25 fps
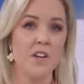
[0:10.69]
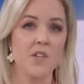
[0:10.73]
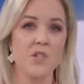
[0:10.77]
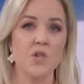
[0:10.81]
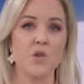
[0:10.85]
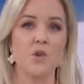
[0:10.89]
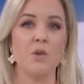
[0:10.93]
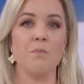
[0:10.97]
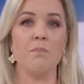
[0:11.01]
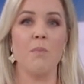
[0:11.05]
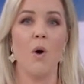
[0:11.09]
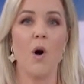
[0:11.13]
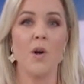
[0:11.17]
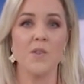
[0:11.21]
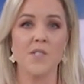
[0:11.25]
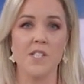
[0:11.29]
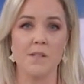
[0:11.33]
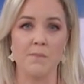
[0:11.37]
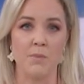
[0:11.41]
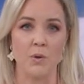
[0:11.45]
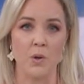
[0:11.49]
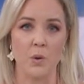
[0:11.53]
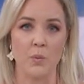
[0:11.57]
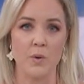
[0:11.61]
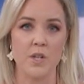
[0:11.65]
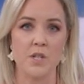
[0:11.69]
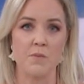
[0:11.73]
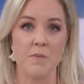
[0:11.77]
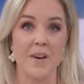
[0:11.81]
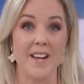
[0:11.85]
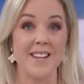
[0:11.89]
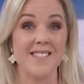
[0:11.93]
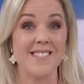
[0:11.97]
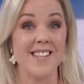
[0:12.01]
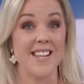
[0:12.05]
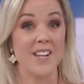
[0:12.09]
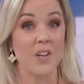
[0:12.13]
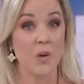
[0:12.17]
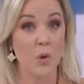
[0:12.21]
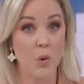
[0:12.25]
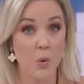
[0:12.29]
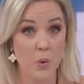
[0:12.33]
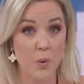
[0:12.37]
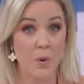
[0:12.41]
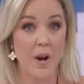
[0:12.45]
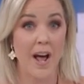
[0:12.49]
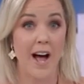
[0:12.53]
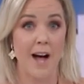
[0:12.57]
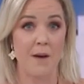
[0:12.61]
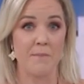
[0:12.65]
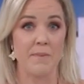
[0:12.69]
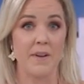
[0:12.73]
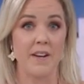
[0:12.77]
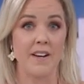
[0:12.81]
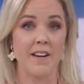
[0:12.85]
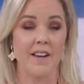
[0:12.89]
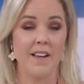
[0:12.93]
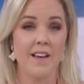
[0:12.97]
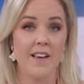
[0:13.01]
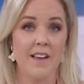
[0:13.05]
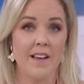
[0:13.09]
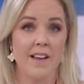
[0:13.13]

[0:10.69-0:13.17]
to possible, which means it could happen.